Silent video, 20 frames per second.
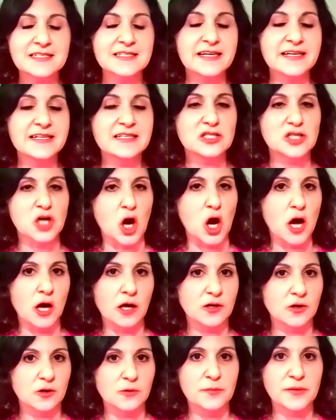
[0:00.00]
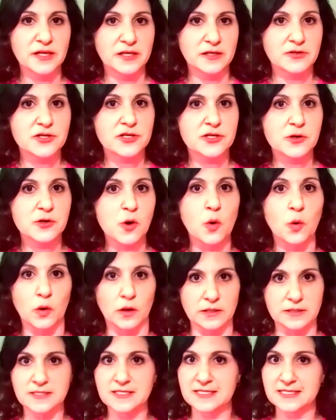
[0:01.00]
a dog or miniature
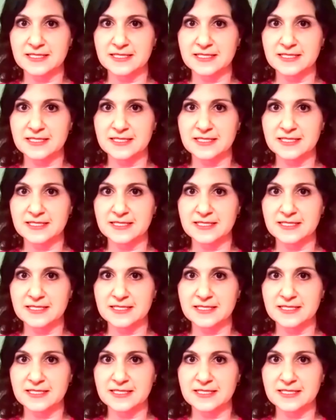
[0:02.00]
horse